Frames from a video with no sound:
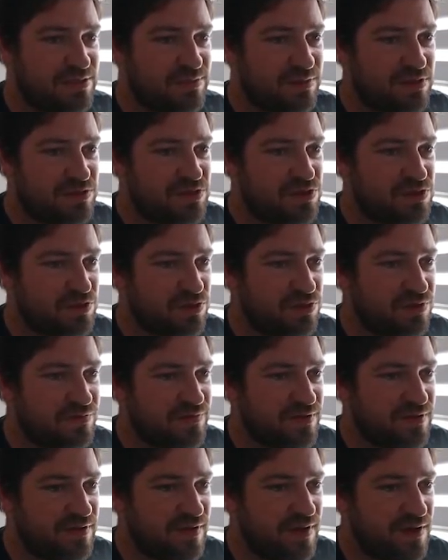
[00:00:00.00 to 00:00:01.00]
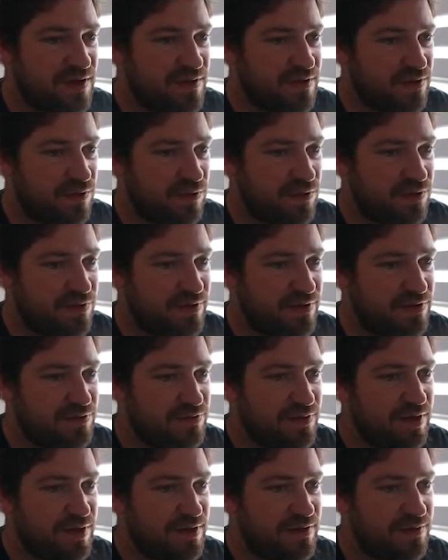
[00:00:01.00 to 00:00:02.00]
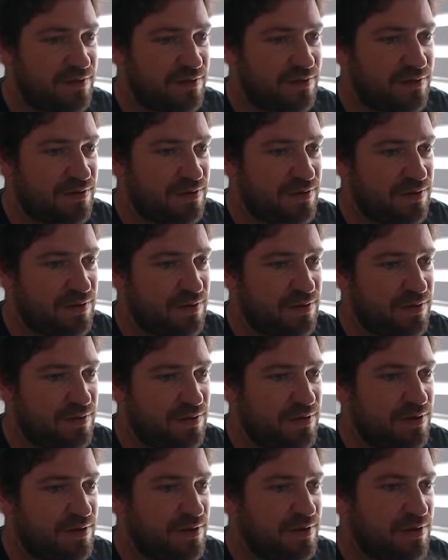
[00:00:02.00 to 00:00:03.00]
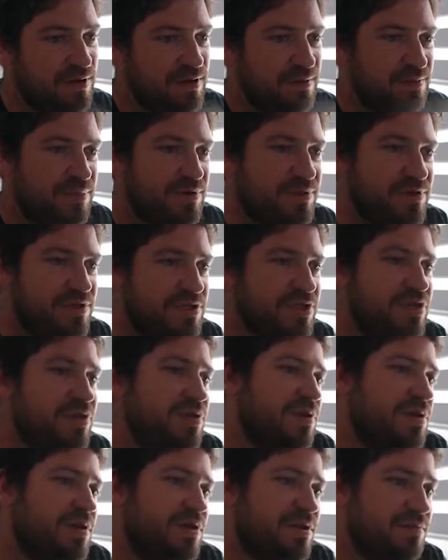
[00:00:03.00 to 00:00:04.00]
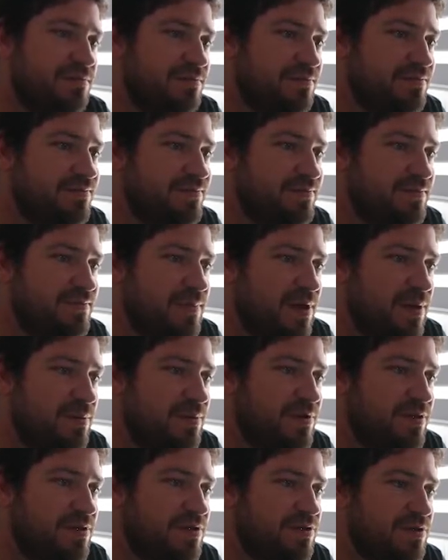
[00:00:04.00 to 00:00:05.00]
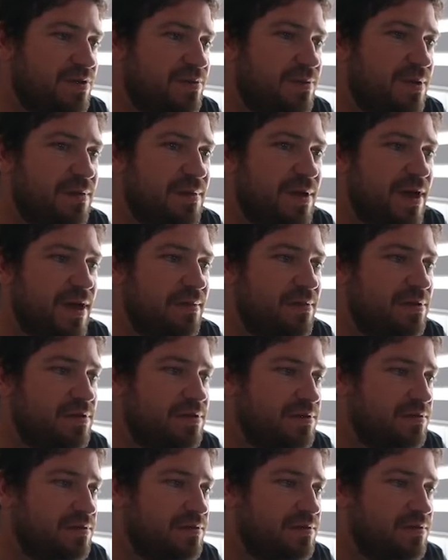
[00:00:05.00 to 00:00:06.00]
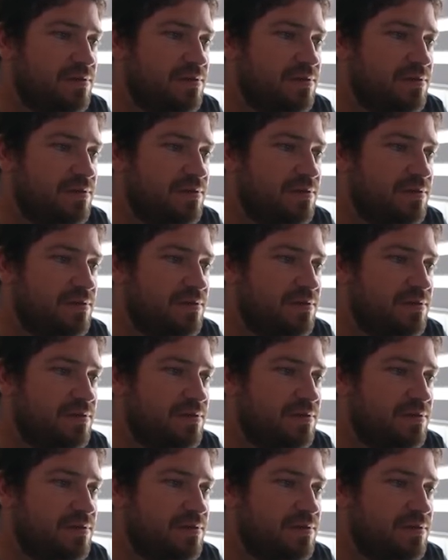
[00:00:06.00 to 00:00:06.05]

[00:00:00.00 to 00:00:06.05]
It will sort of tie the whole thing together. And I'm pretty sure I'm gonna be able to.